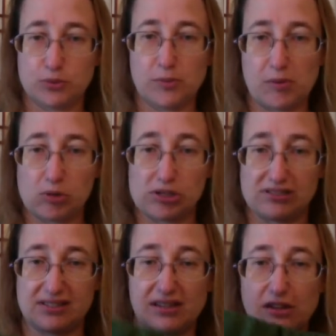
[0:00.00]
Remember,
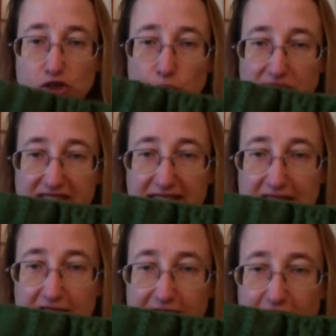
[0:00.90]
this is a short
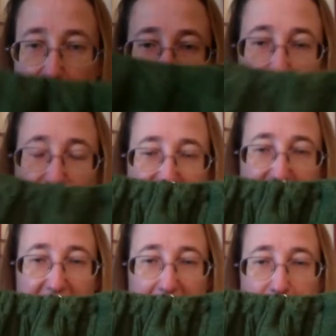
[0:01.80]
sleeve, just like
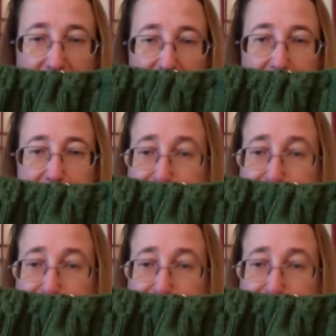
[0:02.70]
a cap sleeve.